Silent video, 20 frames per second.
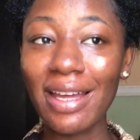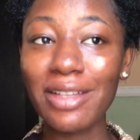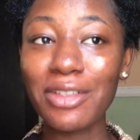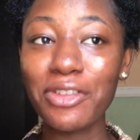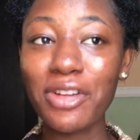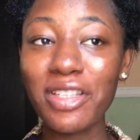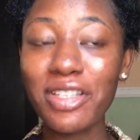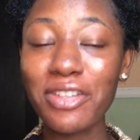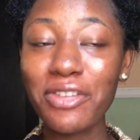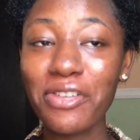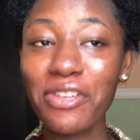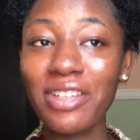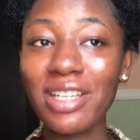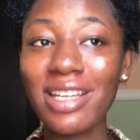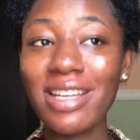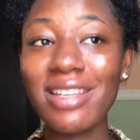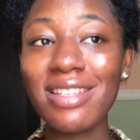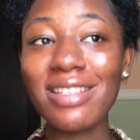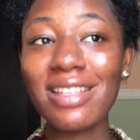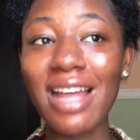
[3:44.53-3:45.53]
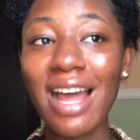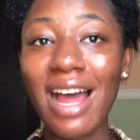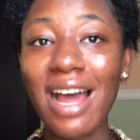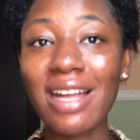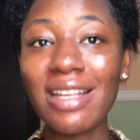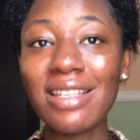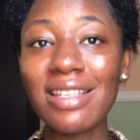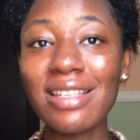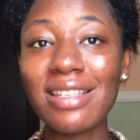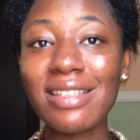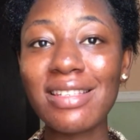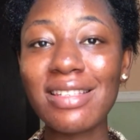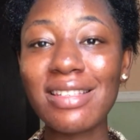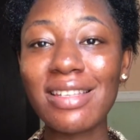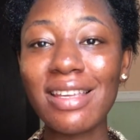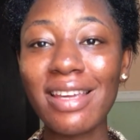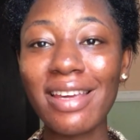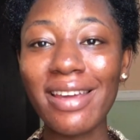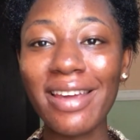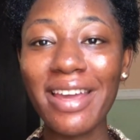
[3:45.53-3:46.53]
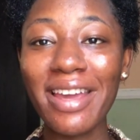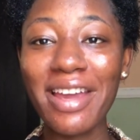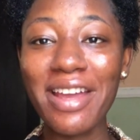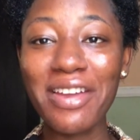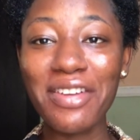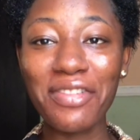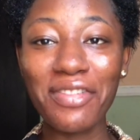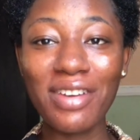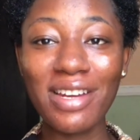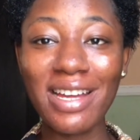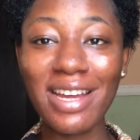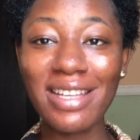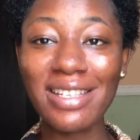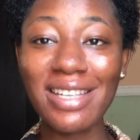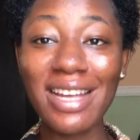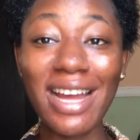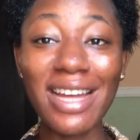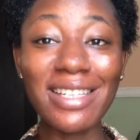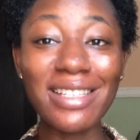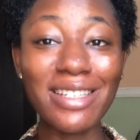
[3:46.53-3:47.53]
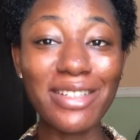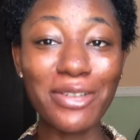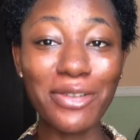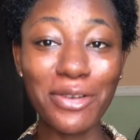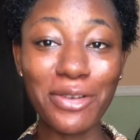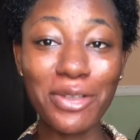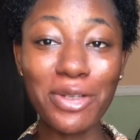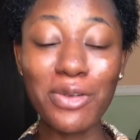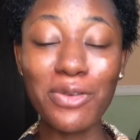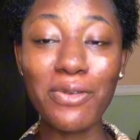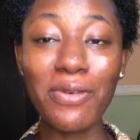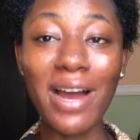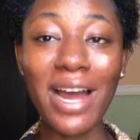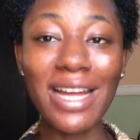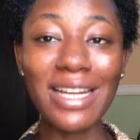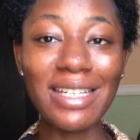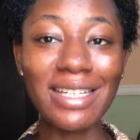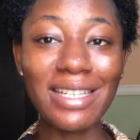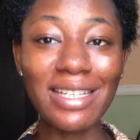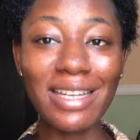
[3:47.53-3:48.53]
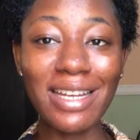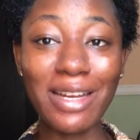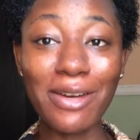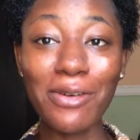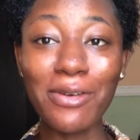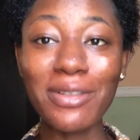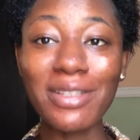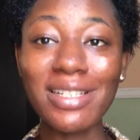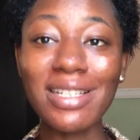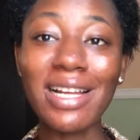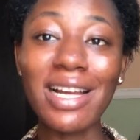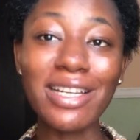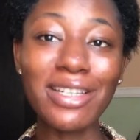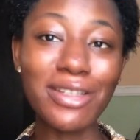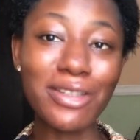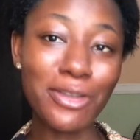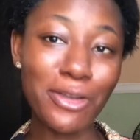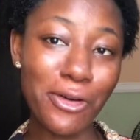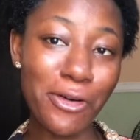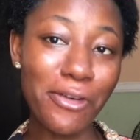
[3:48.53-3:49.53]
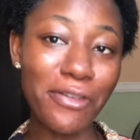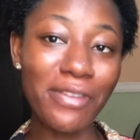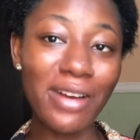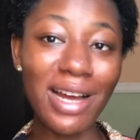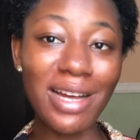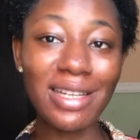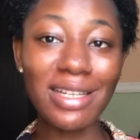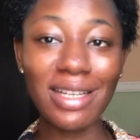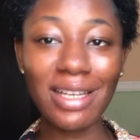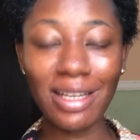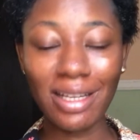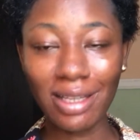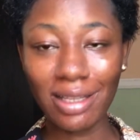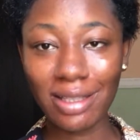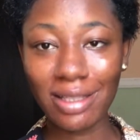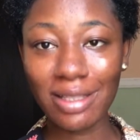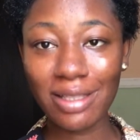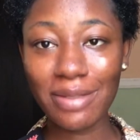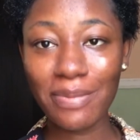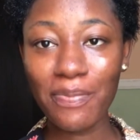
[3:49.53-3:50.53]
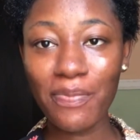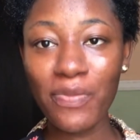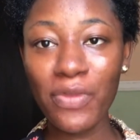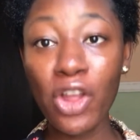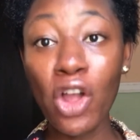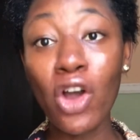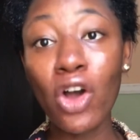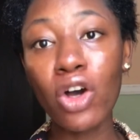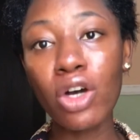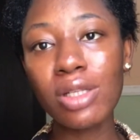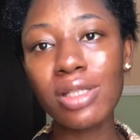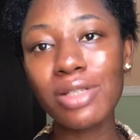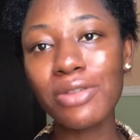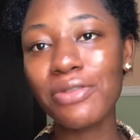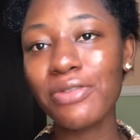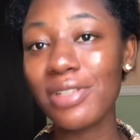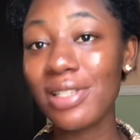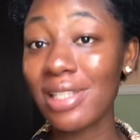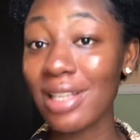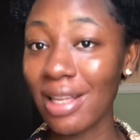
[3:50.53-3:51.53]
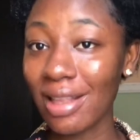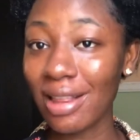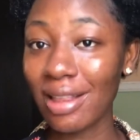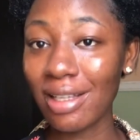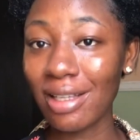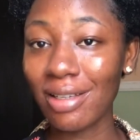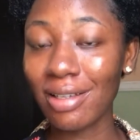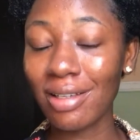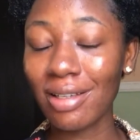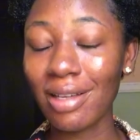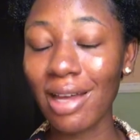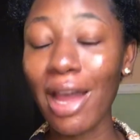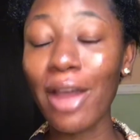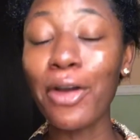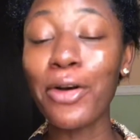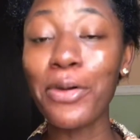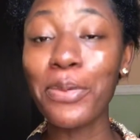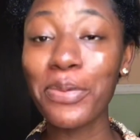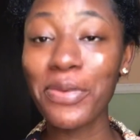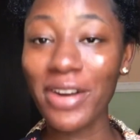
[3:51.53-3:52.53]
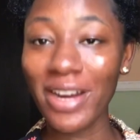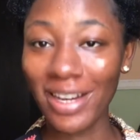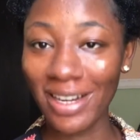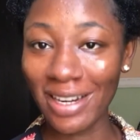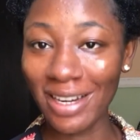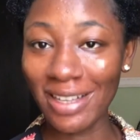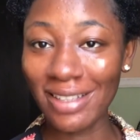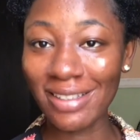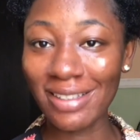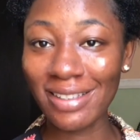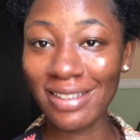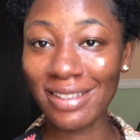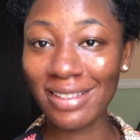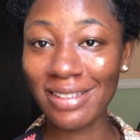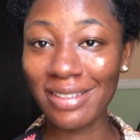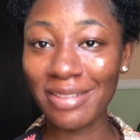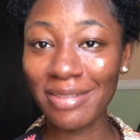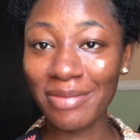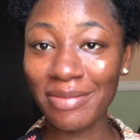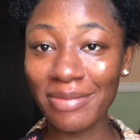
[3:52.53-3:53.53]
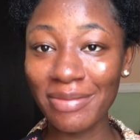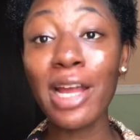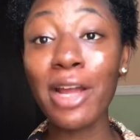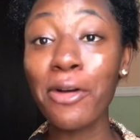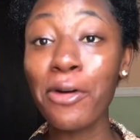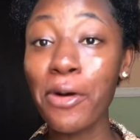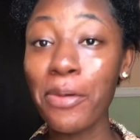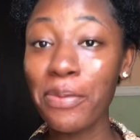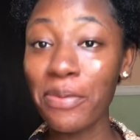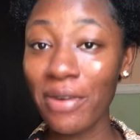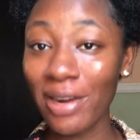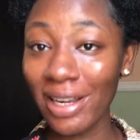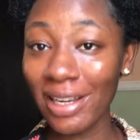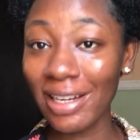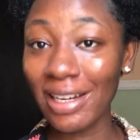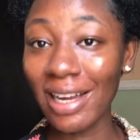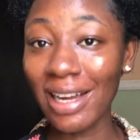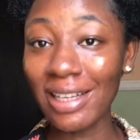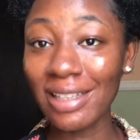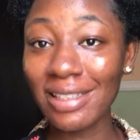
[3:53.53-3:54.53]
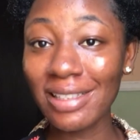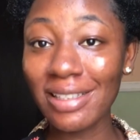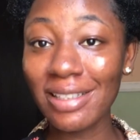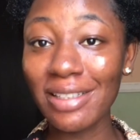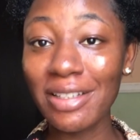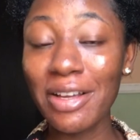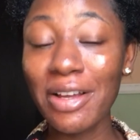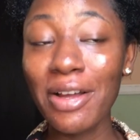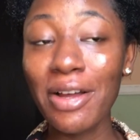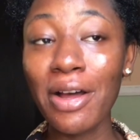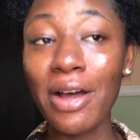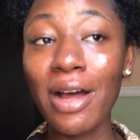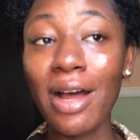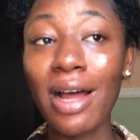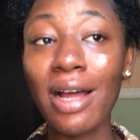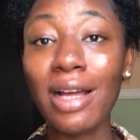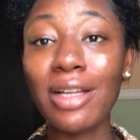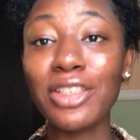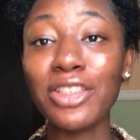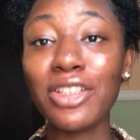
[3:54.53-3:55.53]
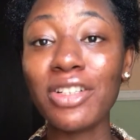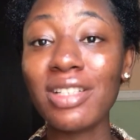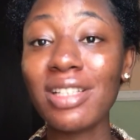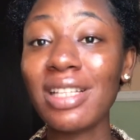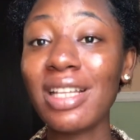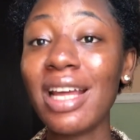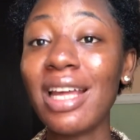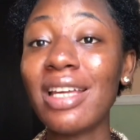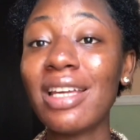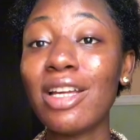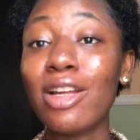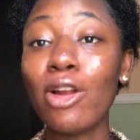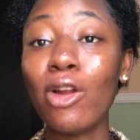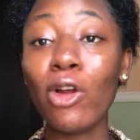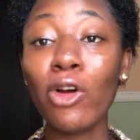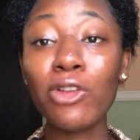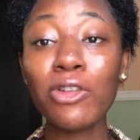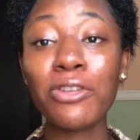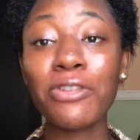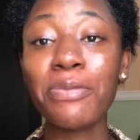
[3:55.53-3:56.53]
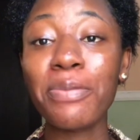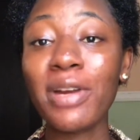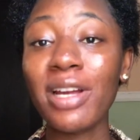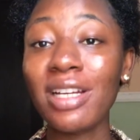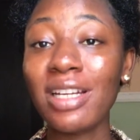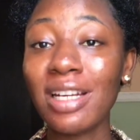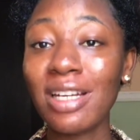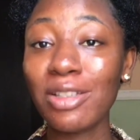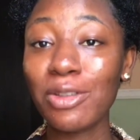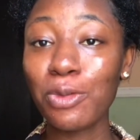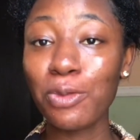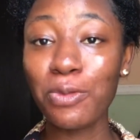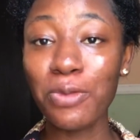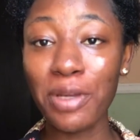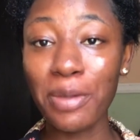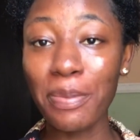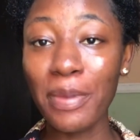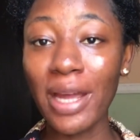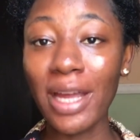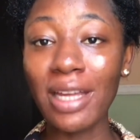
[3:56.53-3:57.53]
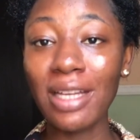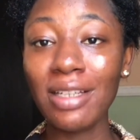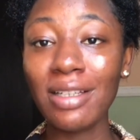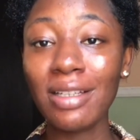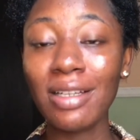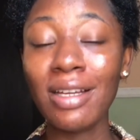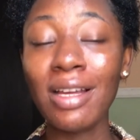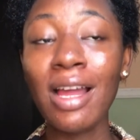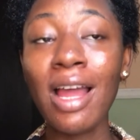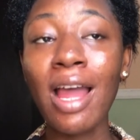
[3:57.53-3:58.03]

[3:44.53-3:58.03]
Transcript: Tretinoin is that skincare ingredient I did not know I needed until I discovered it. Until recently, I got pregnant. When I got pregnant, just like a lot of pregnant women,